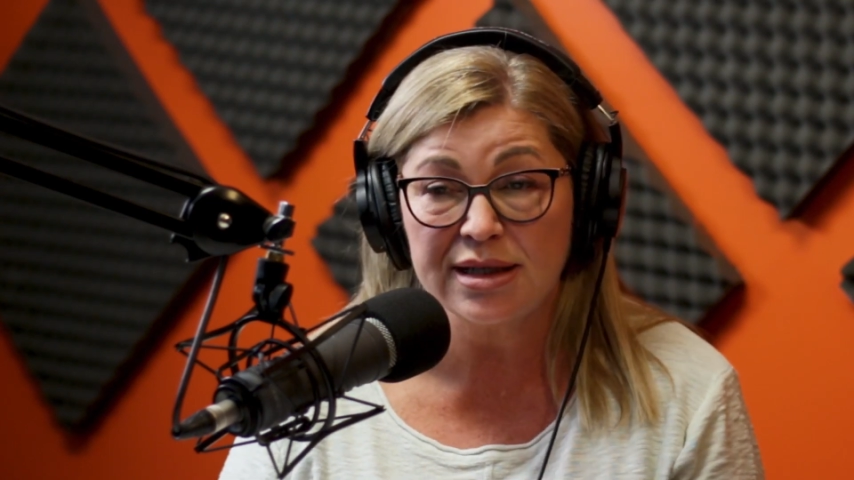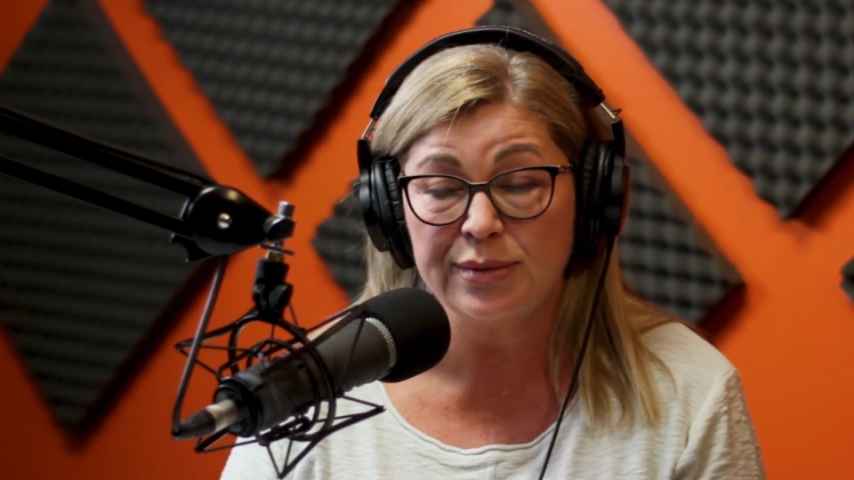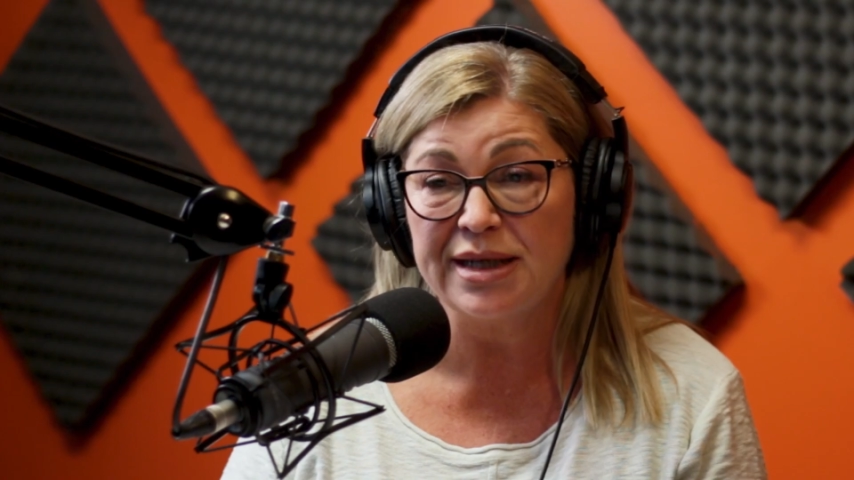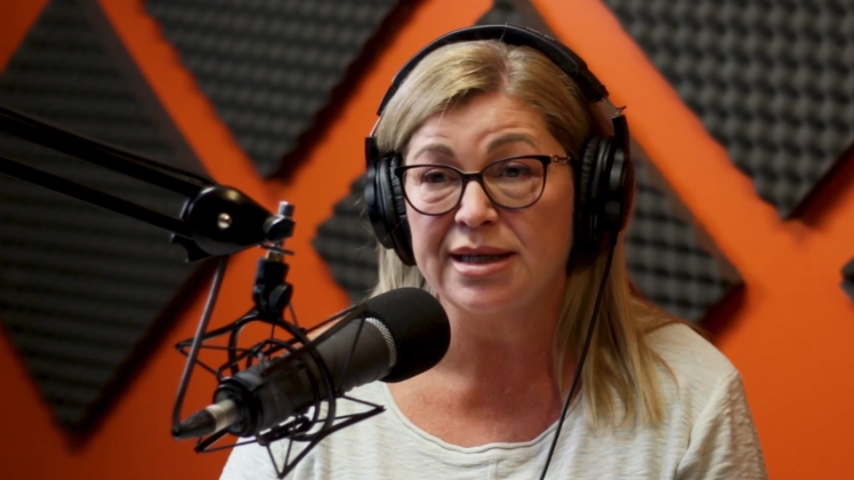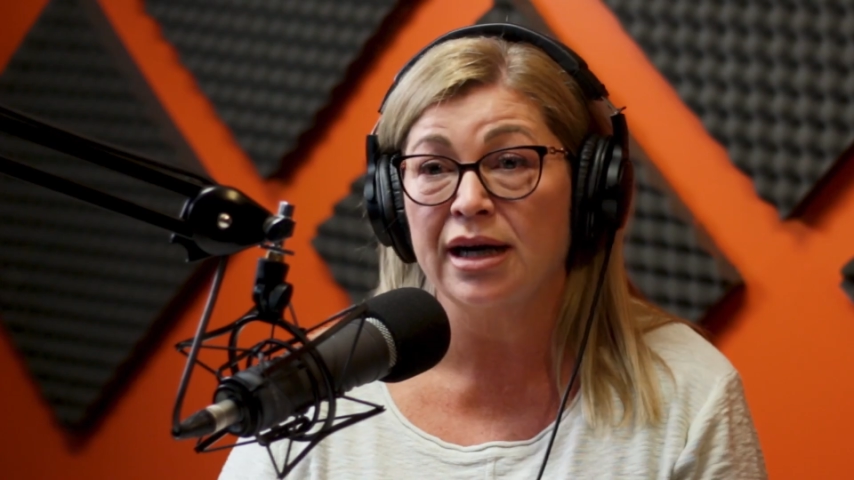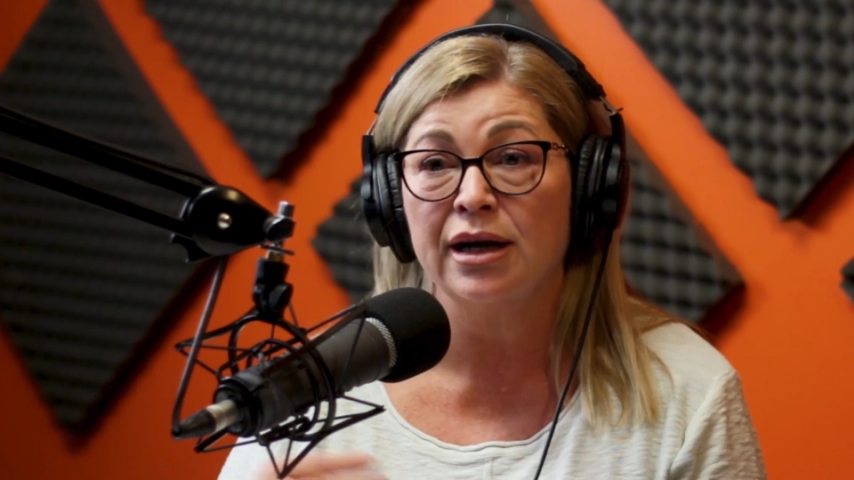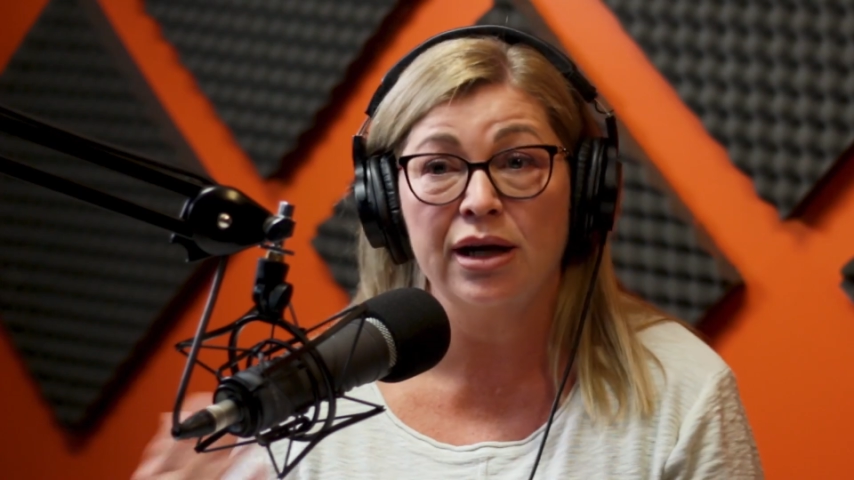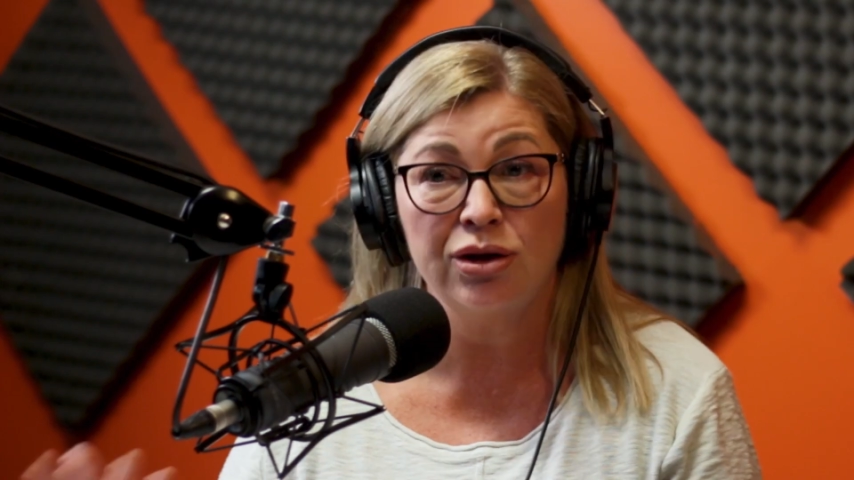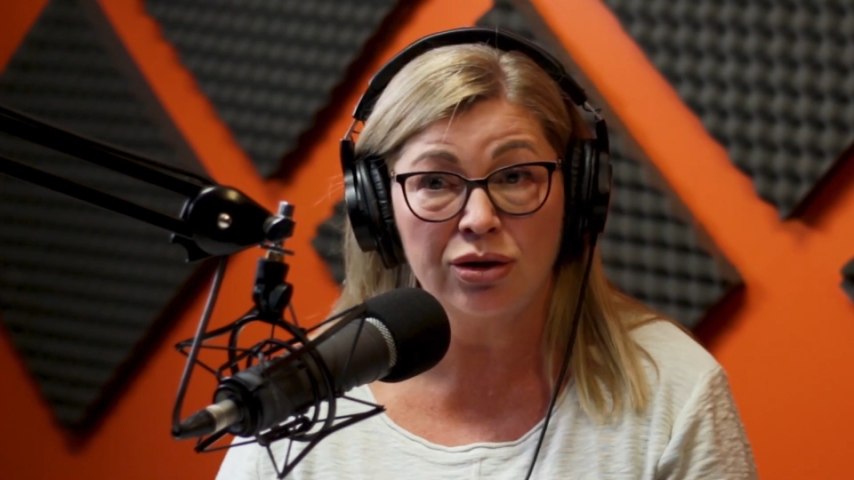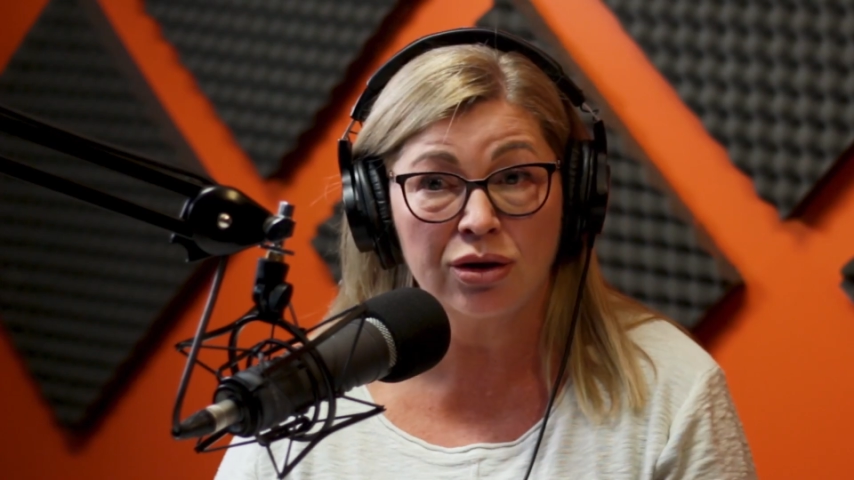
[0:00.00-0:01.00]
to be done
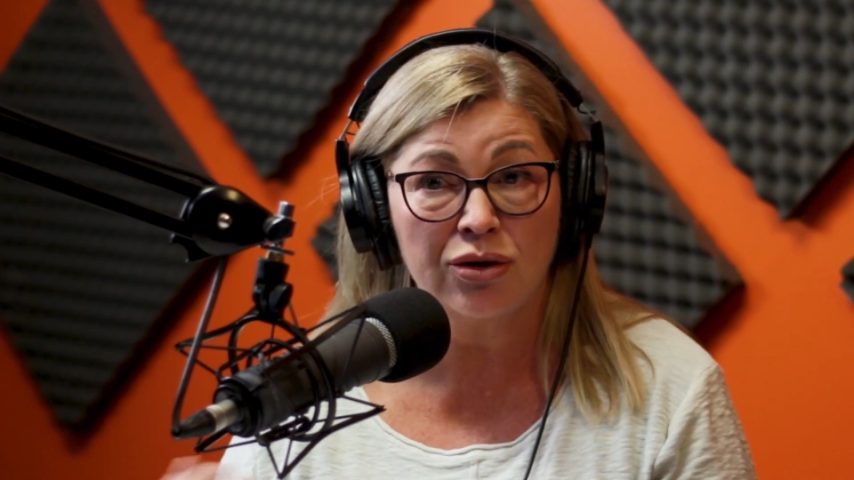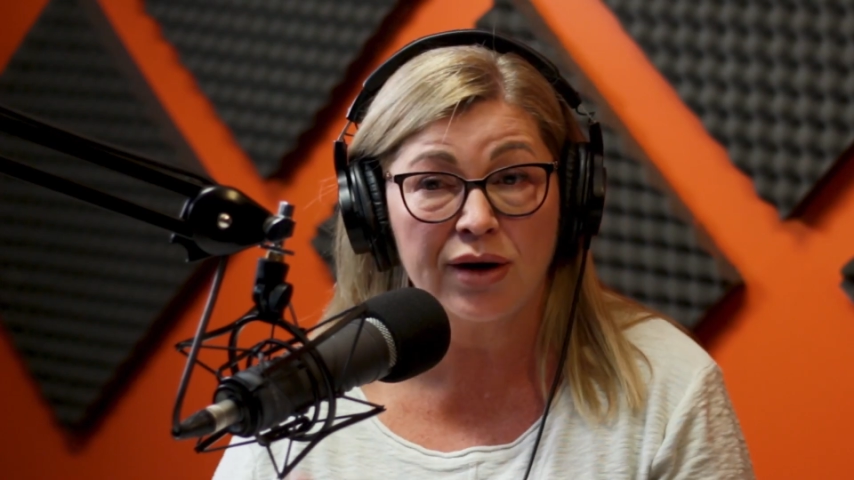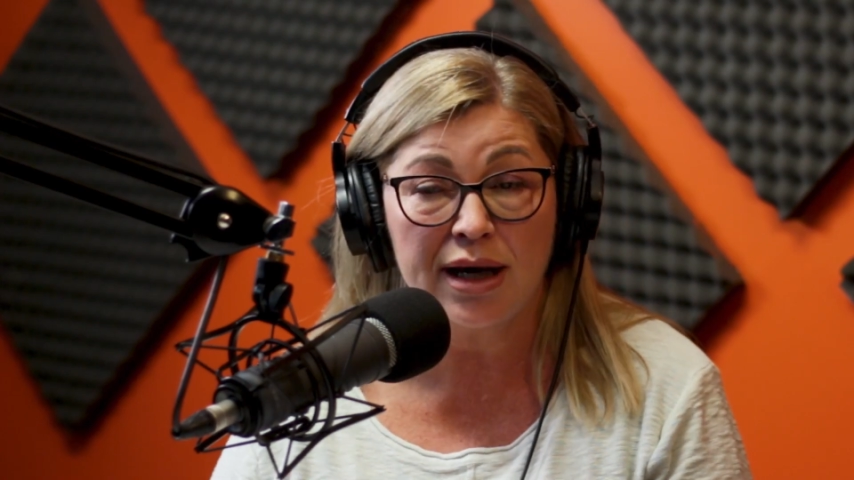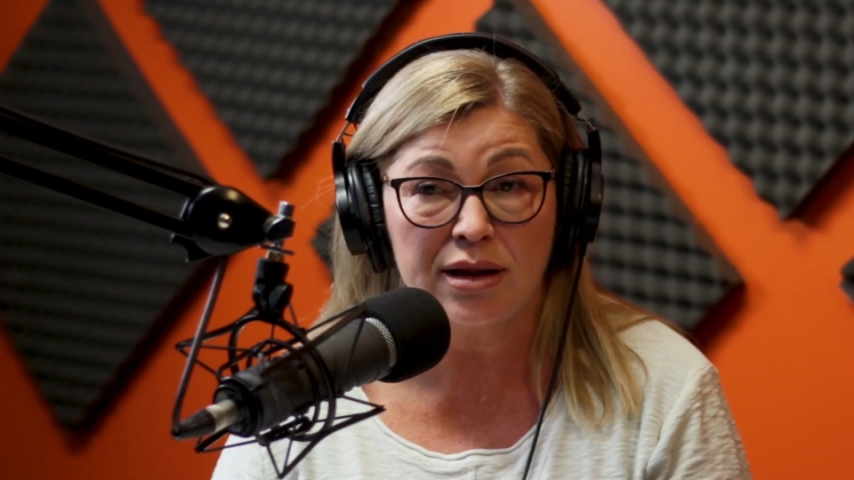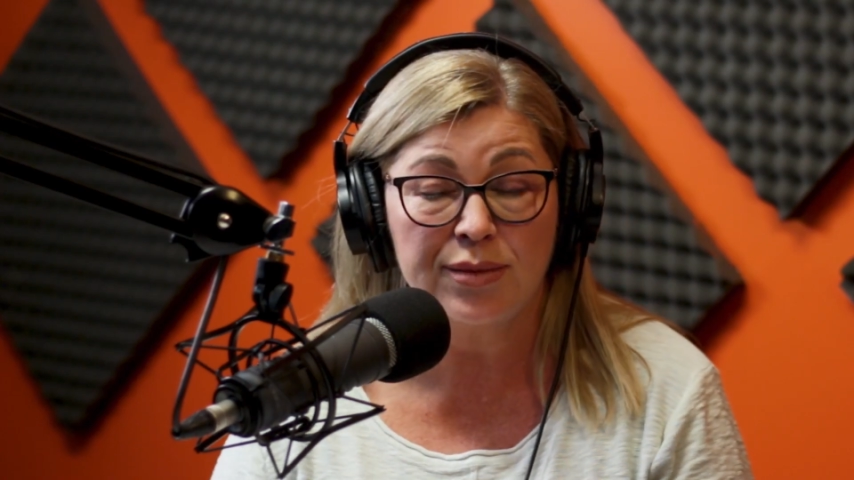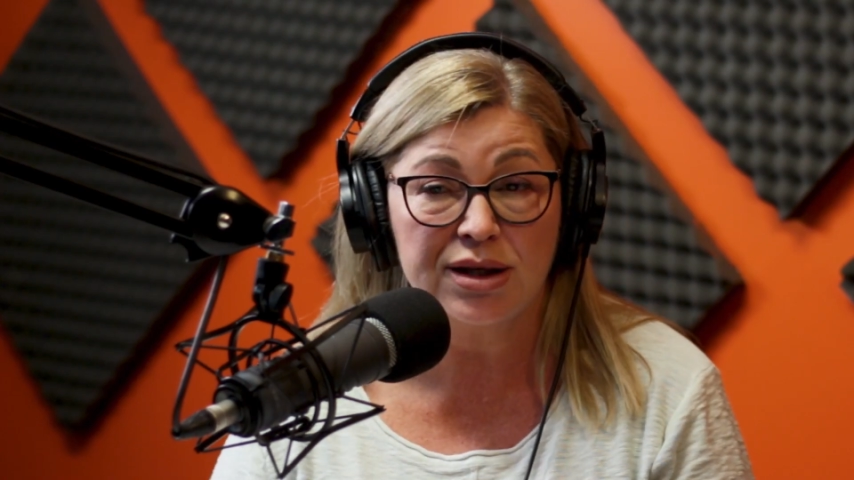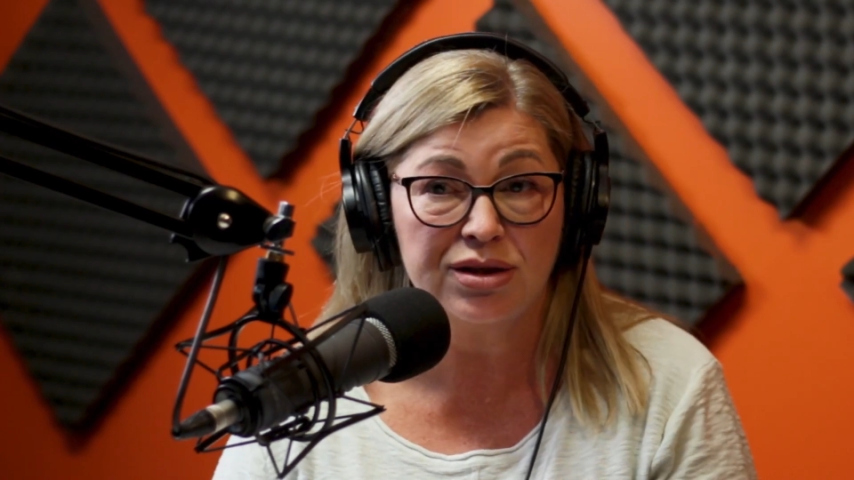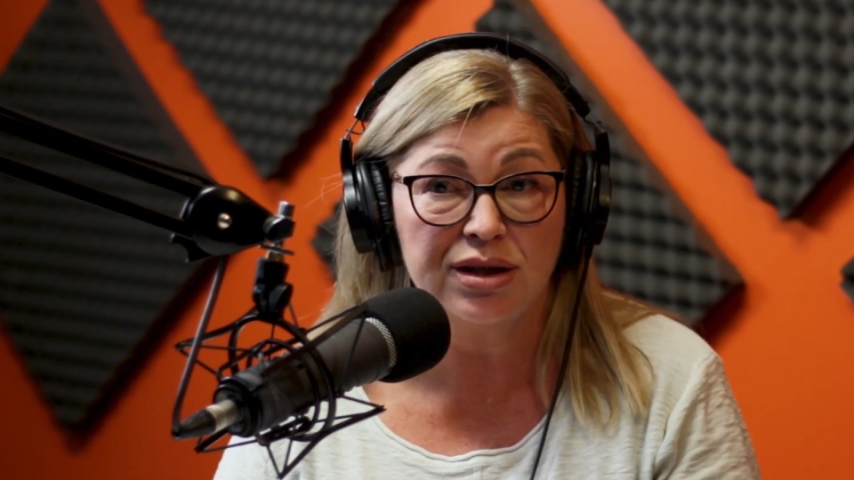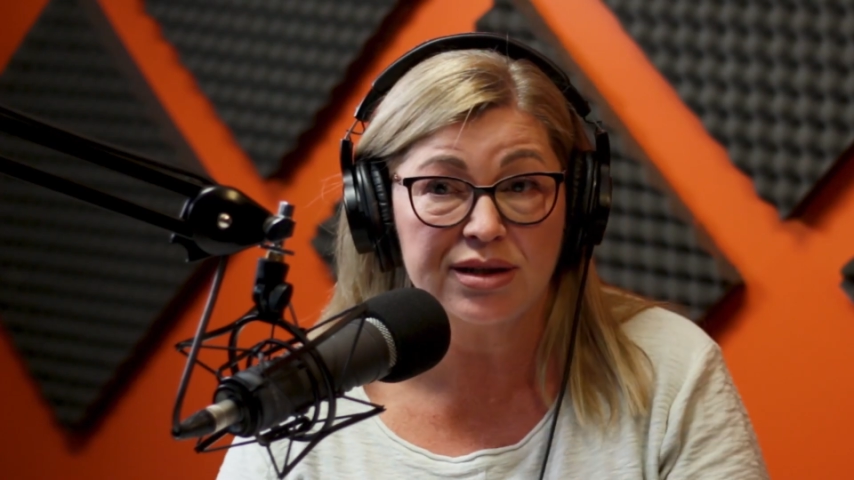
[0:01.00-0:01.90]
and you can create the budget